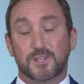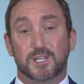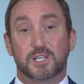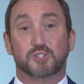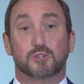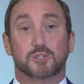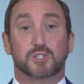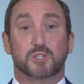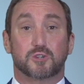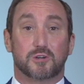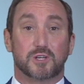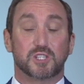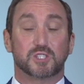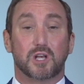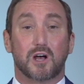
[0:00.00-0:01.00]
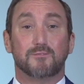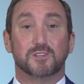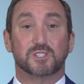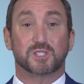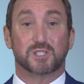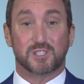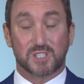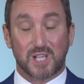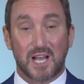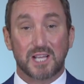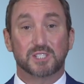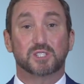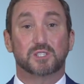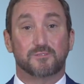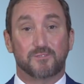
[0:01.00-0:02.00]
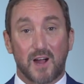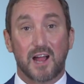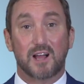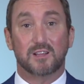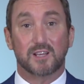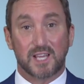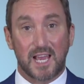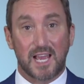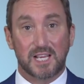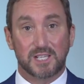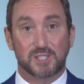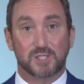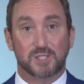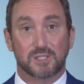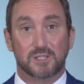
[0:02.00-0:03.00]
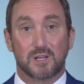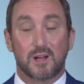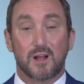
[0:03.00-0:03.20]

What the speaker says: district attorney's office decides to file a case,